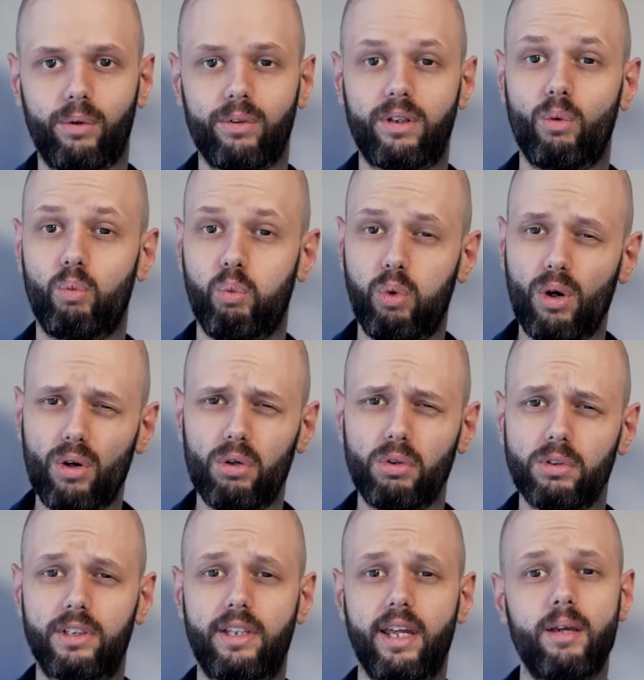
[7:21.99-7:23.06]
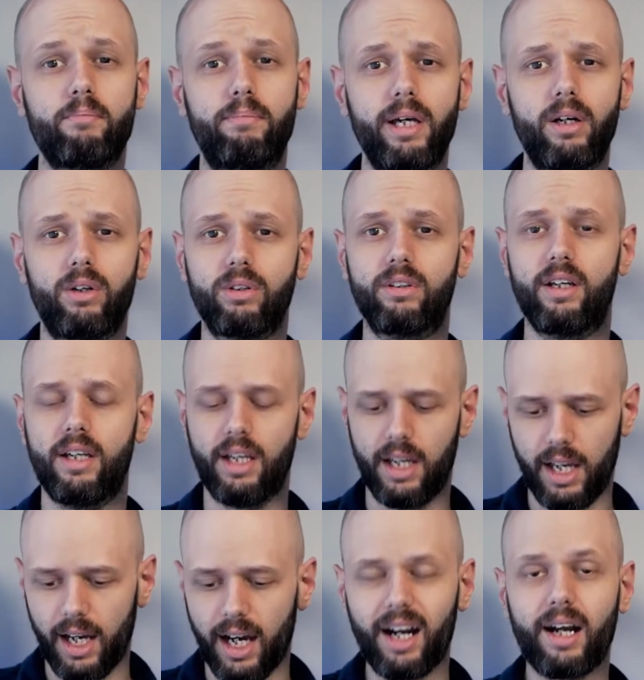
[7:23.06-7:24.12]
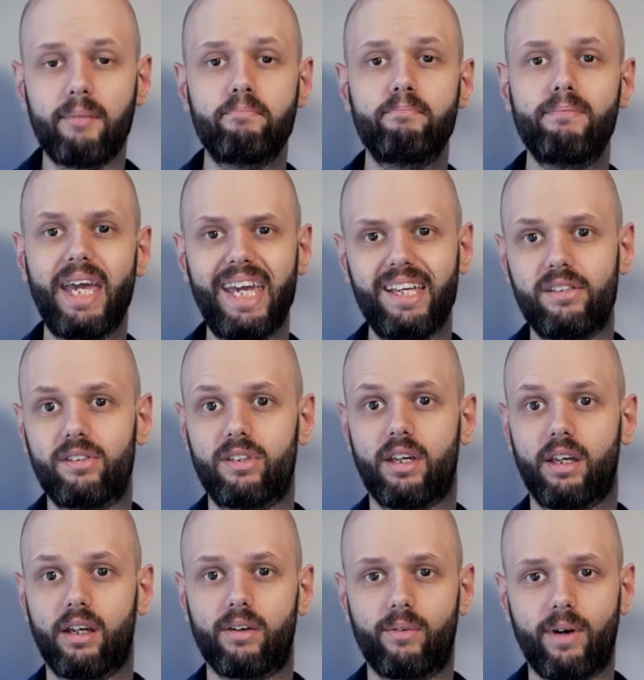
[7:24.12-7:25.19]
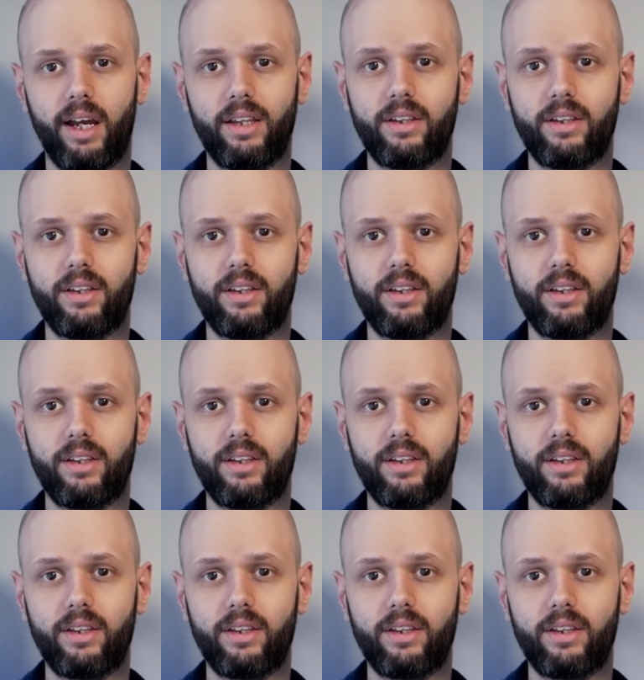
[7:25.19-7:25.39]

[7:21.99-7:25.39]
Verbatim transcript: The worlds they build are amazing, right?